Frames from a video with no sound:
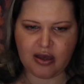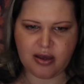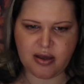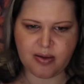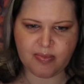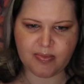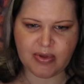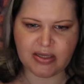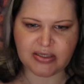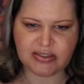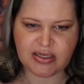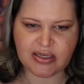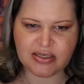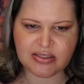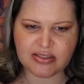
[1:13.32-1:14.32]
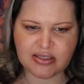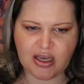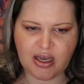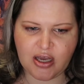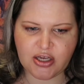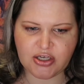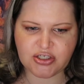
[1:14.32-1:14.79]
It does
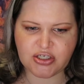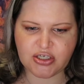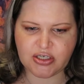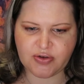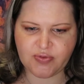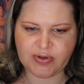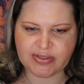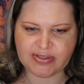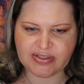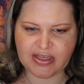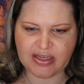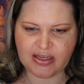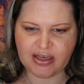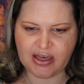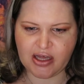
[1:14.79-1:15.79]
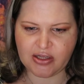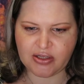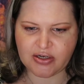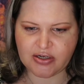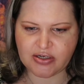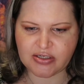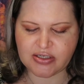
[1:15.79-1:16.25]
caution with skin
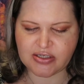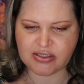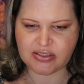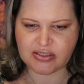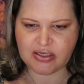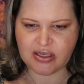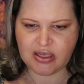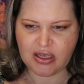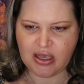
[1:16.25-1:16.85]
colors.